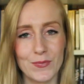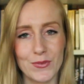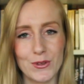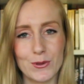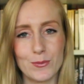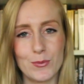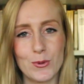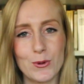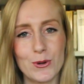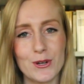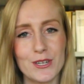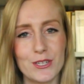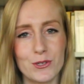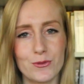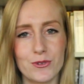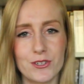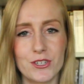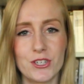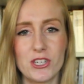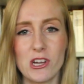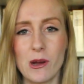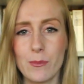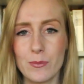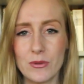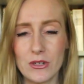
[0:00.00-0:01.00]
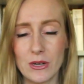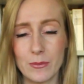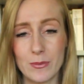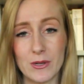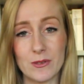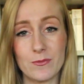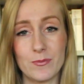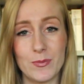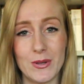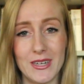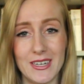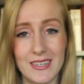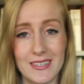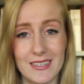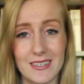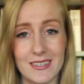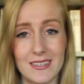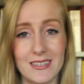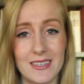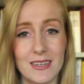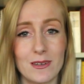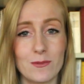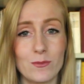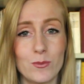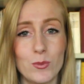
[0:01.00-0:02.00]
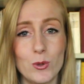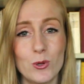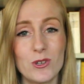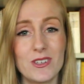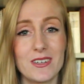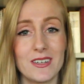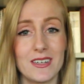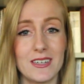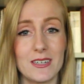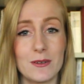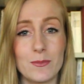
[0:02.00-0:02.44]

The boys were chopped up in pieces and put